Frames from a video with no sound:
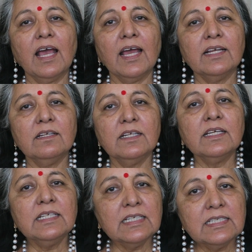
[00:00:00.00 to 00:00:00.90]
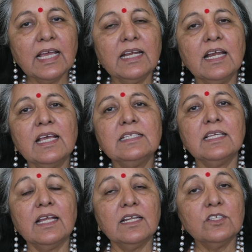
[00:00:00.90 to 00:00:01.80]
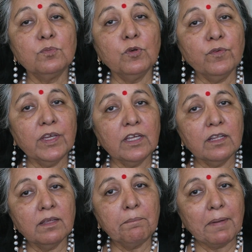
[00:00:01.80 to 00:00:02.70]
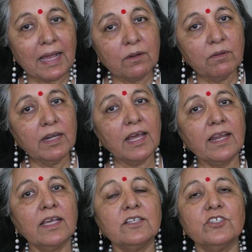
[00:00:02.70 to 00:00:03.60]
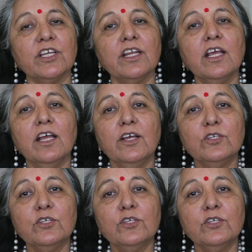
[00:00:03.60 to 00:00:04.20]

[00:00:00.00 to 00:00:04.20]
And it is headless and it's moving in the backward direction.